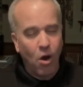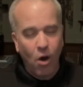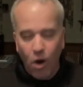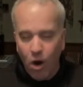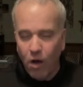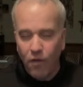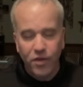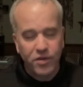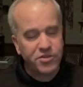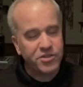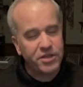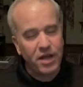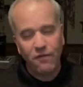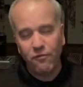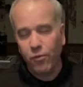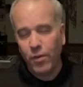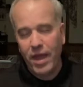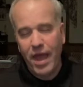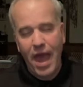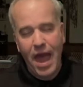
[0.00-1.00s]
all the
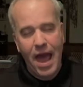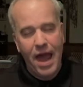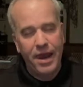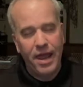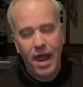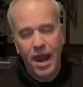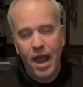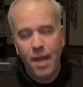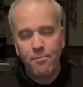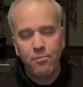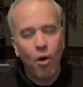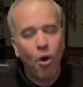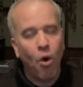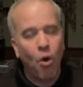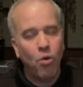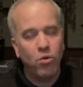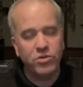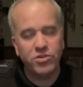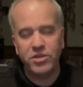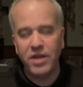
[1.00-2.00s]
stuff we had, and I
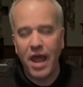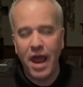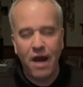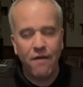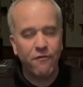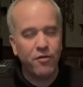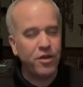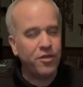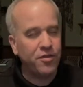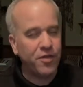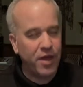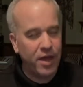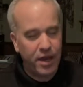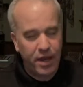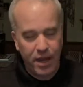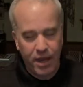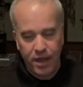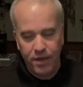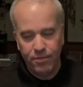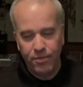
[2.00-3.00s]
posed
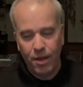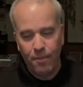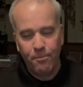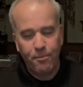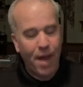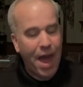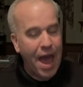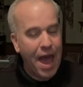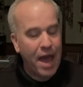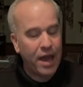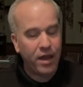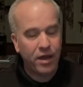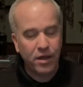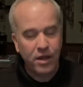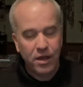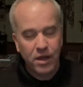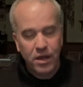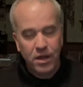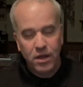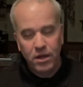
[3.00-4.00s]
everything in the back
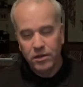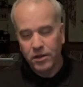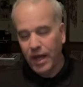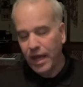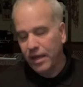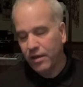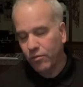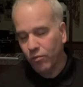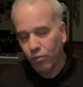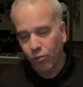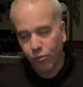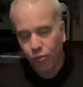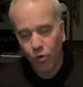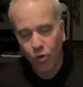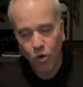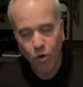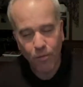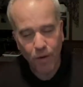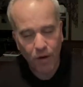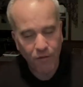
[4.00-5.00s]
like
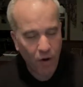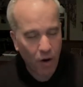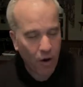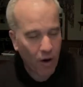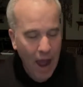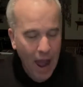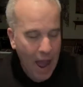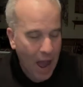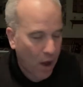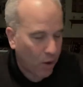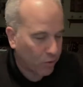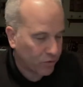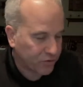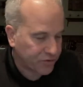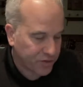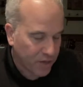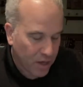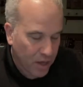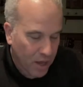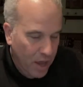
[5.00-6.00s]
room of our
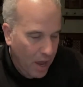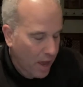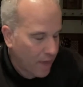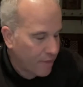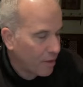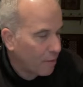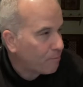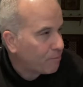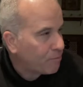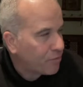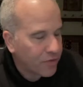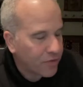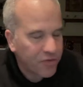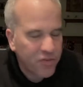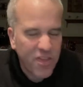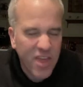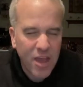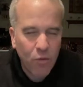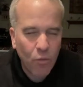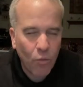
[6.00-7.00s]
house. And the
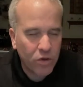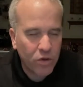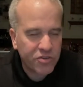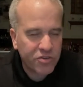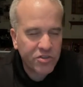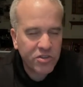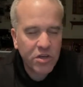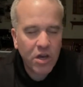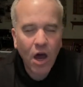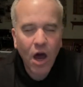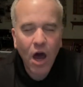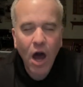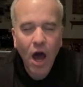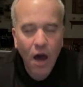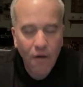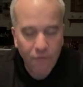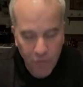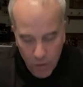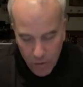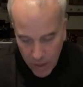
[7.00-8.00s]
thing was
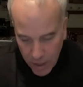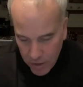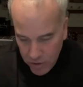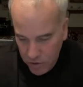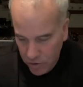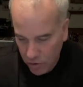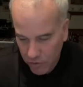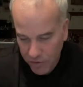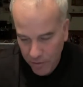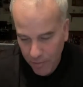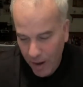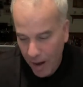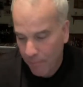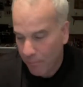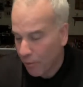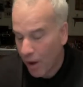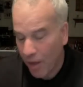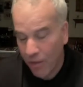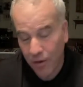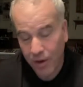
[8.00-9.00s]
covered in Joe's, and my
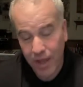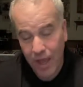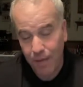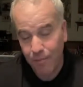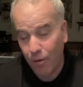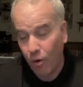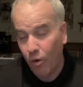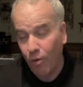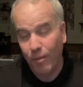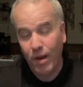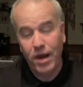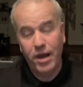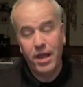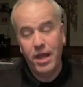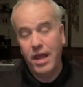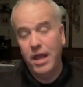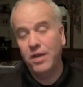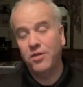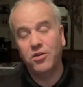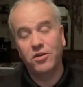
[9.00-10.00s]
brother came home and
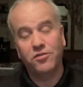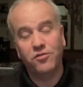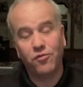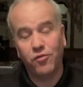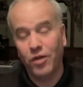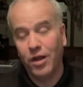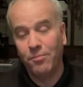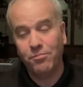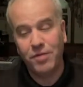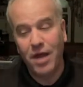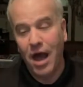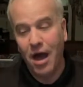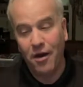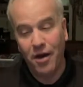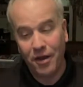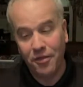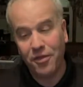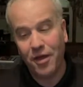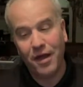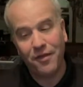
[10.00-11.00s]
he just flipped out.
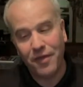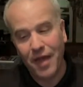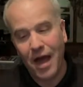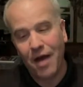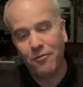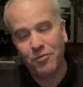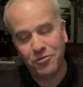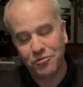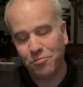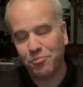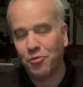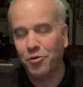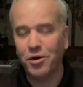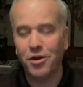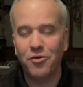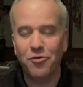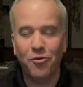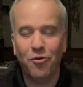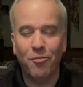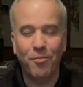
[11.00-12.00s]
I thought that was a
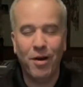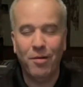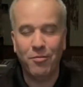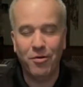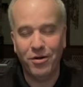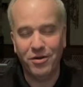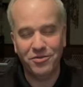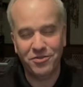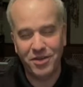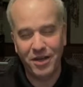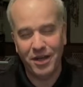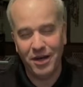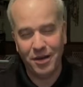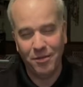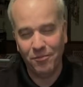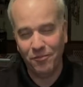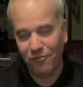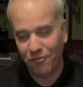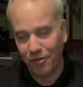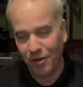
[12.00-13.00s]
pretty cool memory, seeing
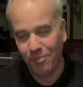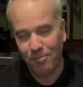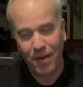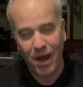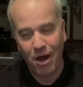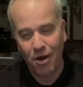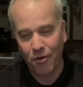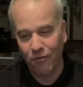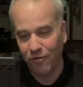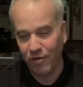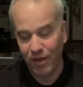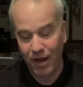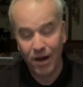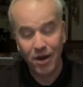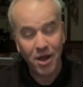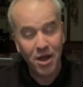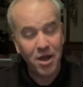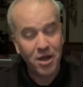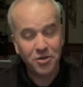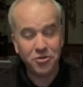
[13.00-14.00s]
him flip out over that.
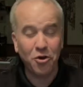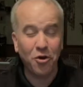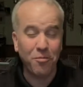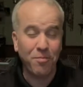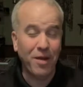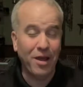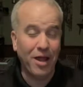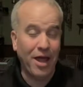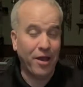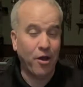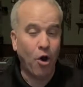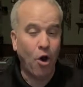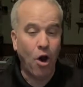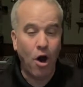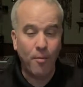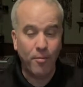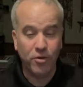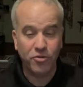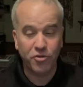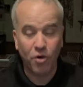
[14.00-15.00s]
It took me like
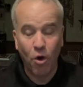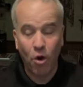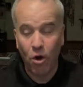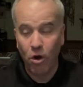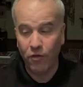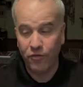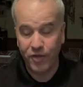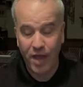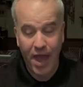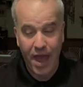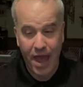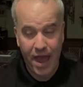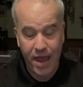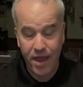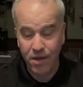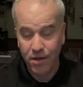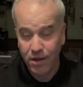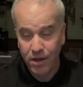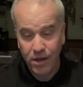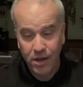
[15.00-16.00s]
almost all
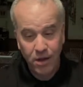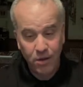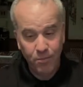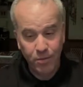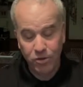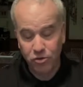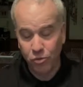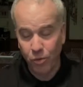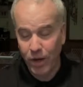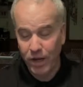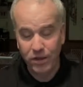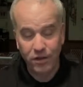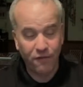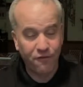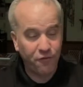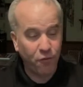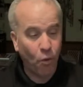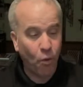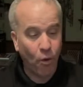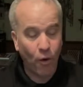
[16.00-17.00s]
day between the
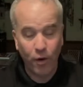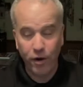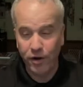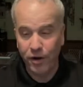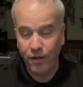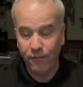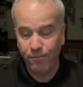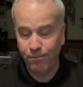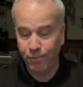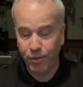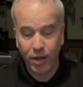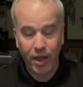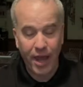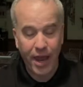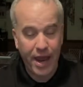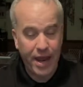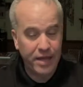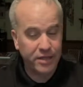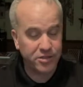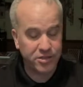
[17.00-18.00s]
fort and the
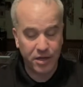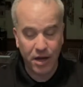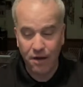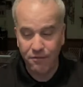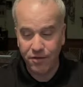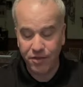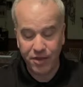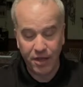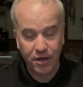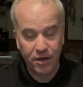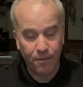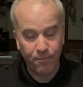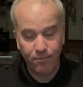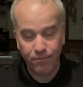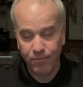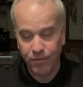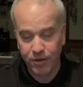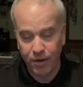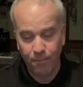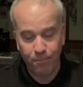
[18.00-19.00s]
planes and everything
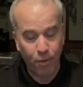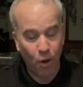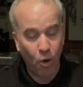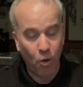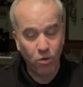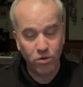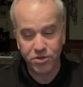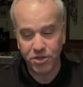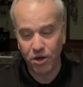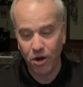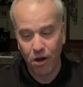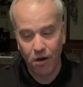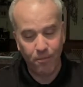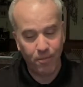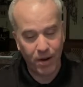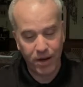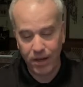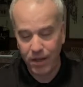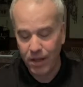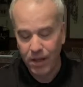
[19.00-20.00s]
to pose it all.
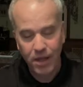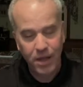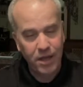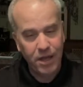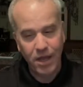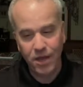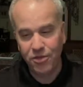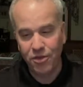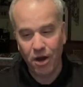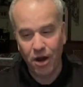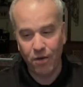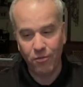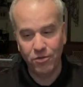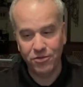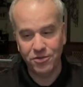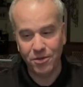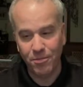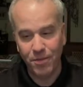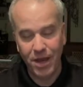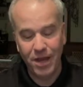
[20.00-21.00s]
But he thought it
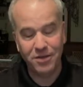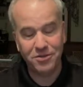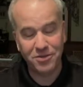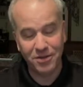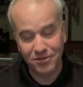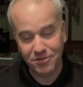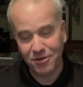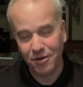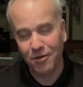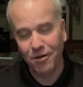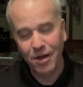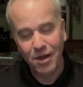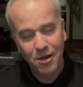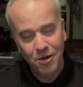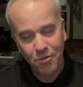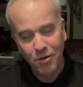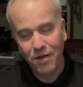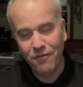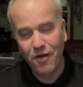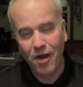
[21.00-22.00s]
was amazing. So
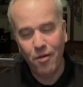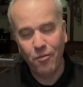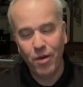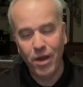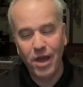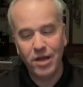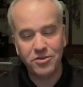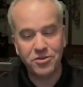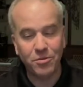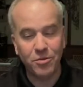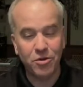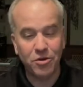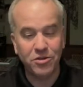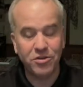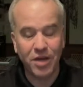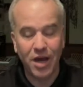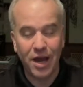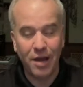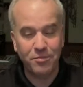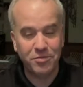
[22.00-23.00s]
we had
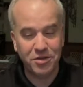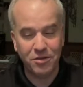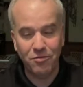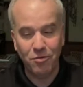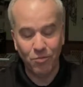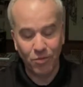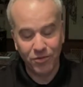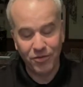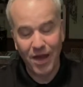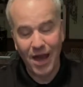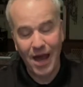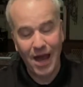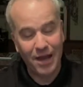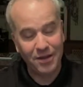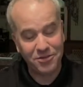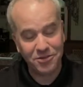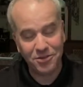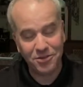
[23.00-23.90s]
good times even with that.